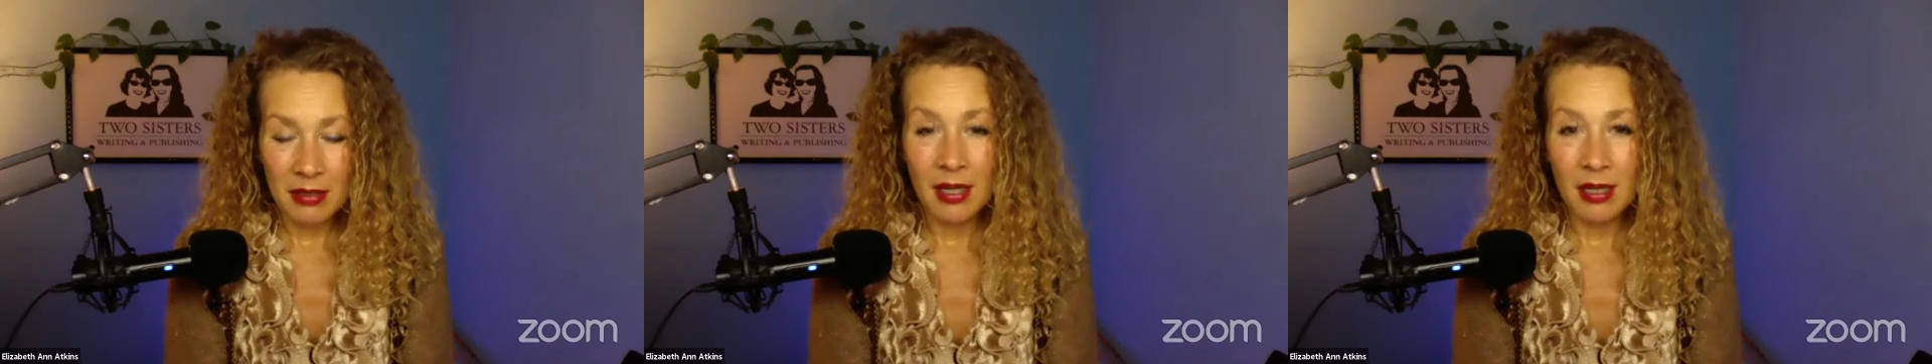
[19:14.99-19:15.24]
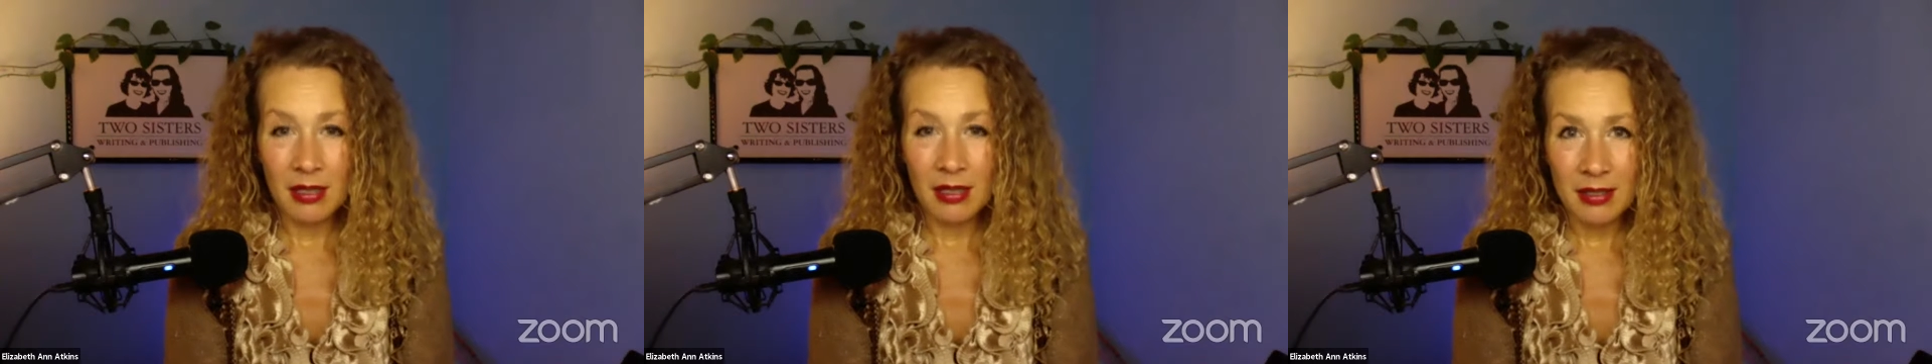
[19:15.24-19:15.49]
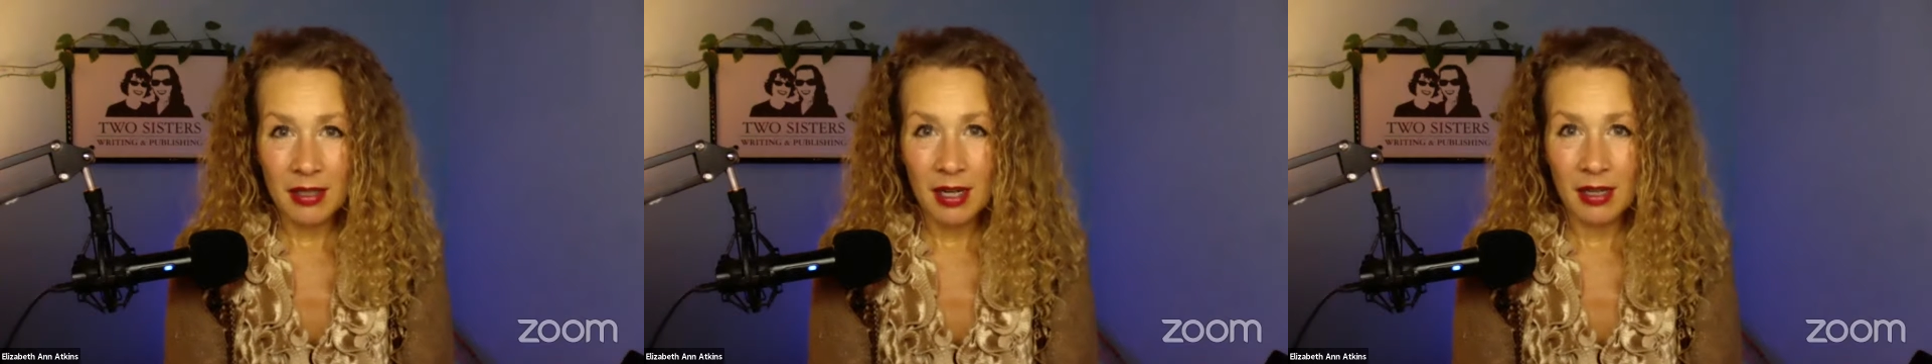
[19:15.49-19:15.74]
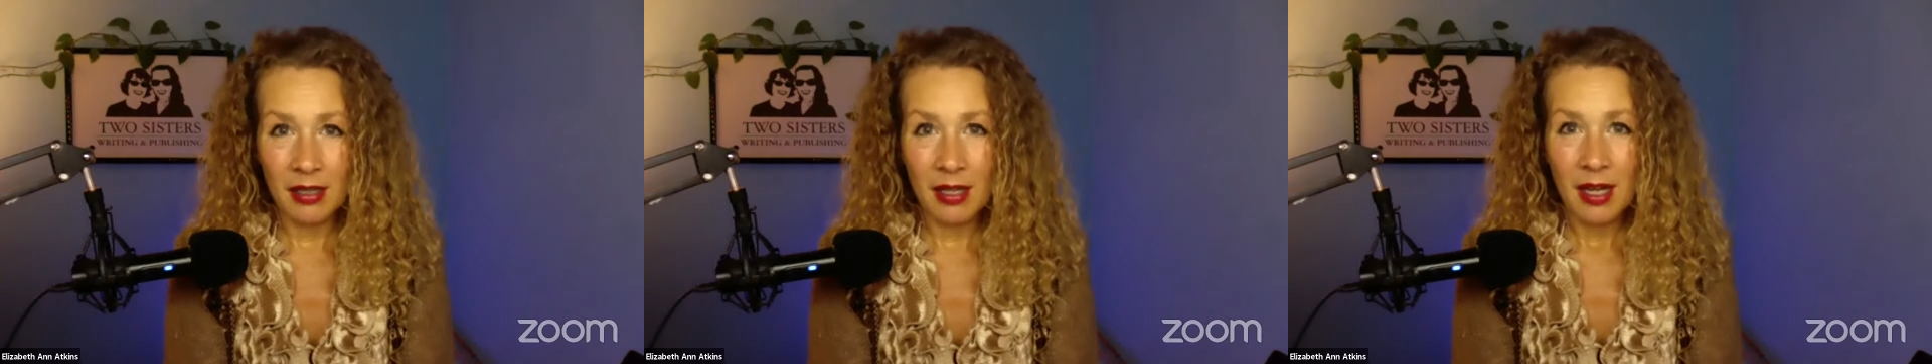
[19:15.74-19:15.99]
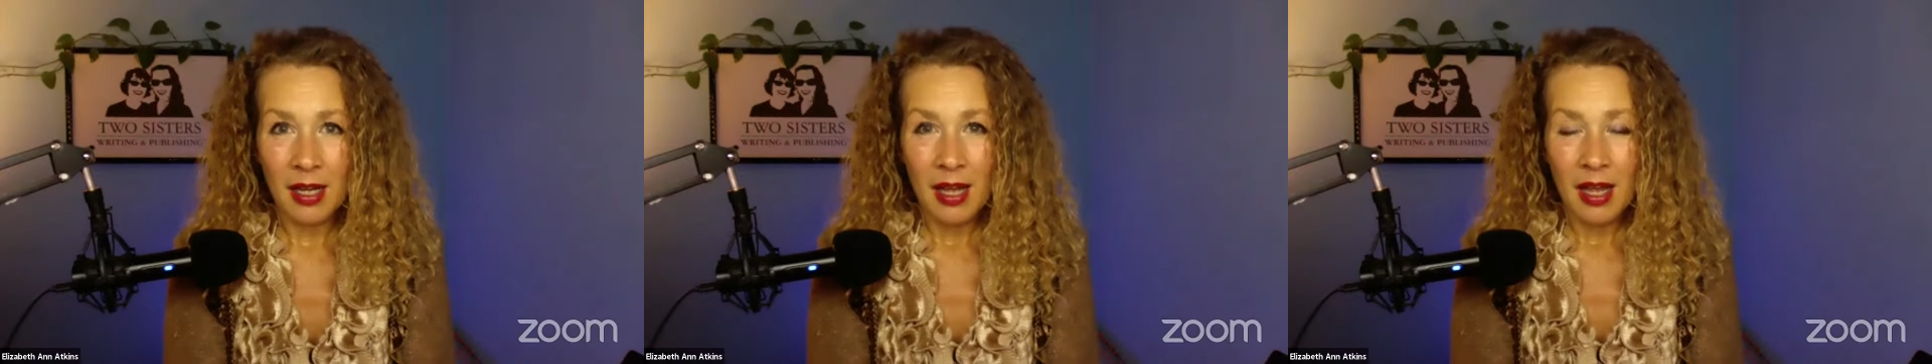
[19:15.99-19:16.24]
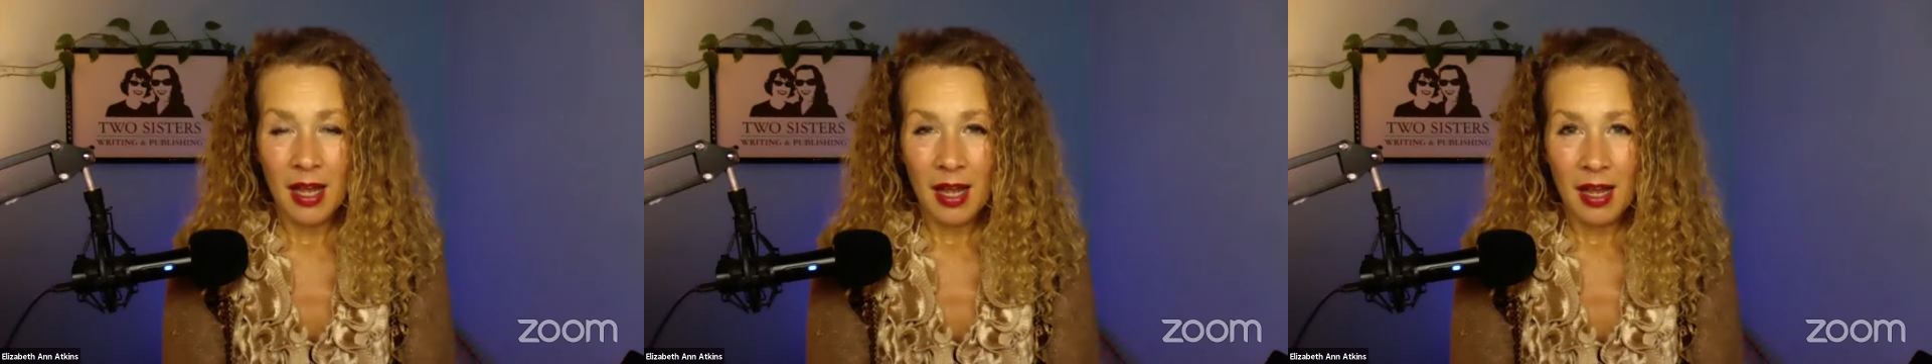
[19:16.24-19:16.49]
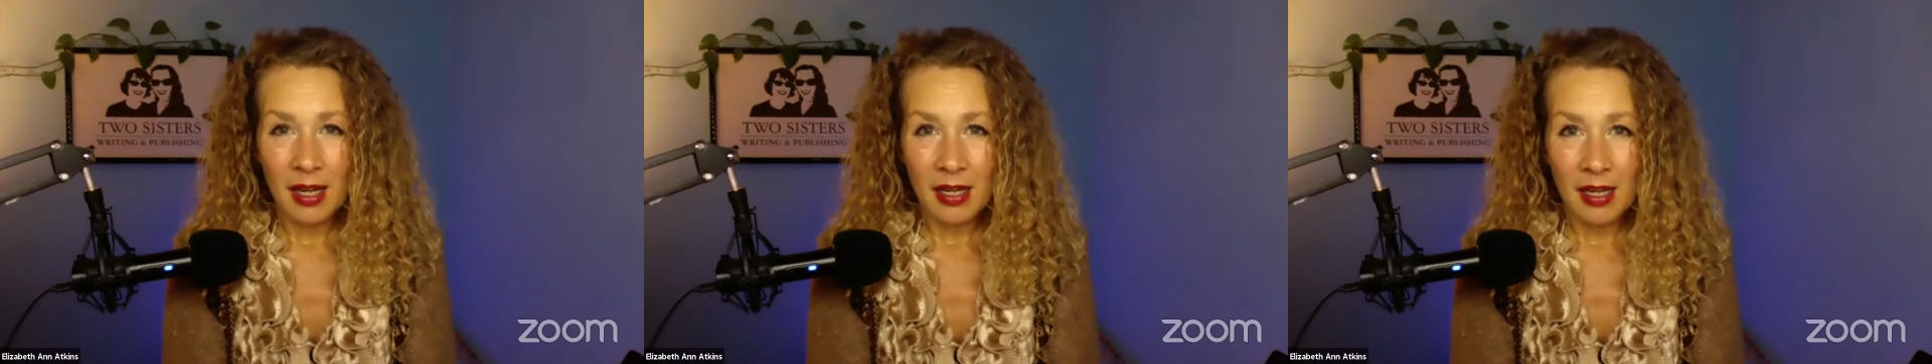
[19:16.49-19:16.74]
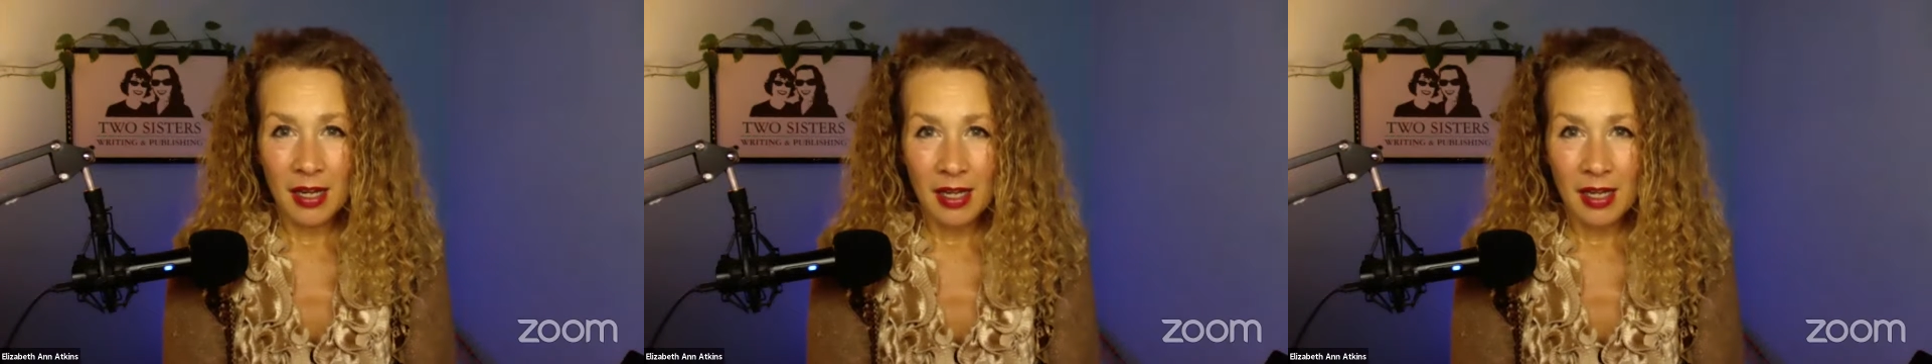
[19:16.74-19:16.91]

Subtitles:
had a son, and